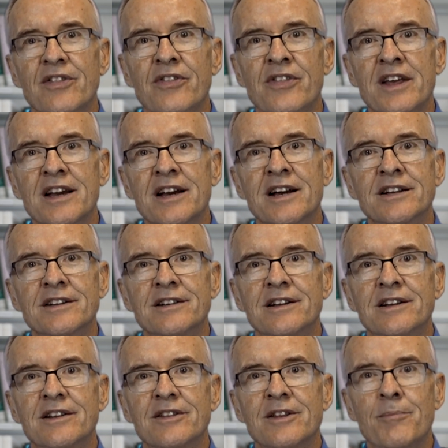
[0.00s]
then
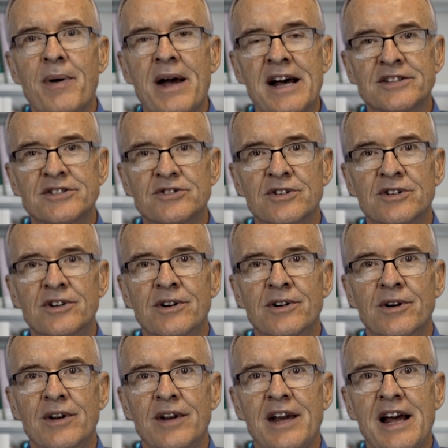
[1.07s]
the pastor